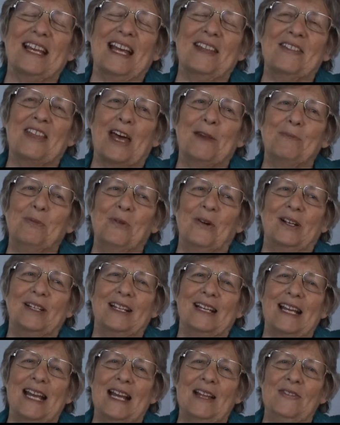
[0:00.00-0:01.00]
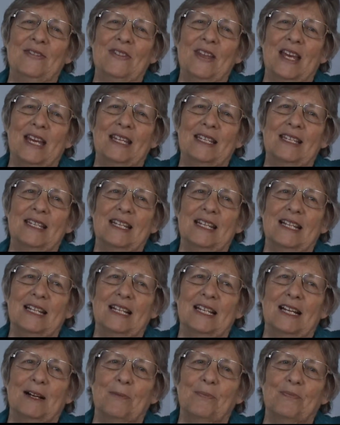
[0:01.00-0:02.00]
At that point. And then
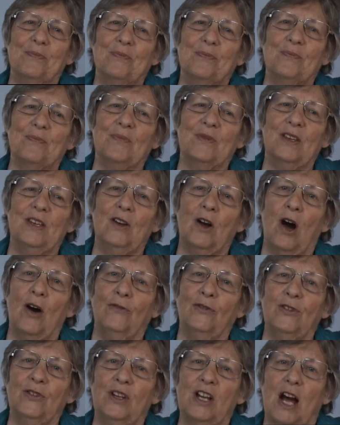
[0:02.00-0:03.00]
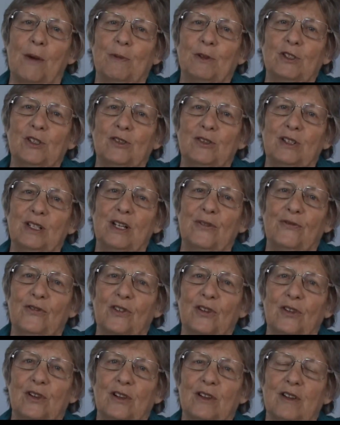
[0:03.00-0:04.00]
he offered the opportunity
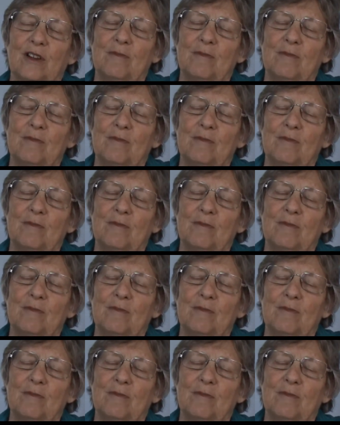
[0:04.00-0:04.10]
for